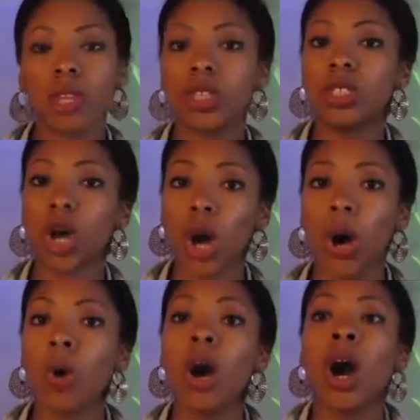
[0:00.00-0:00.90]

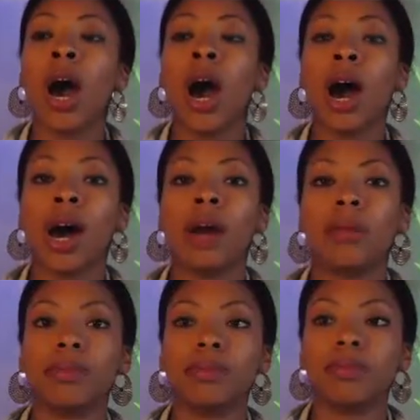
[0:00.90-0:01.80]
So
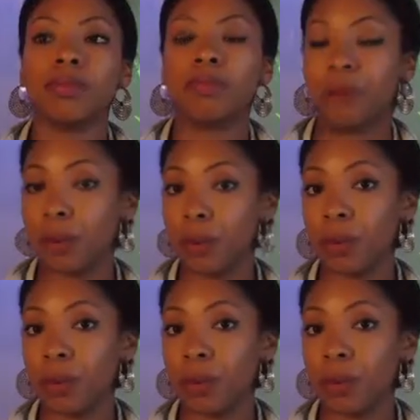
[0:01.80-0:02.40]
people